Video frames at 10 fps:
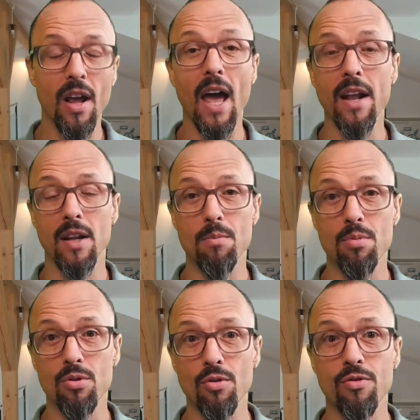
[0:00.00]
and
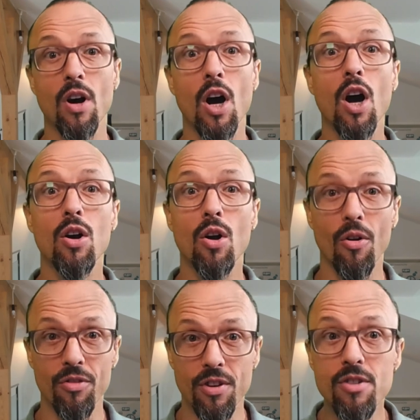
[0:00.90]
improve
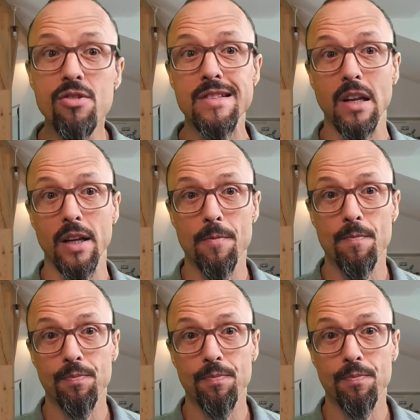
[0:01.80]
continuously.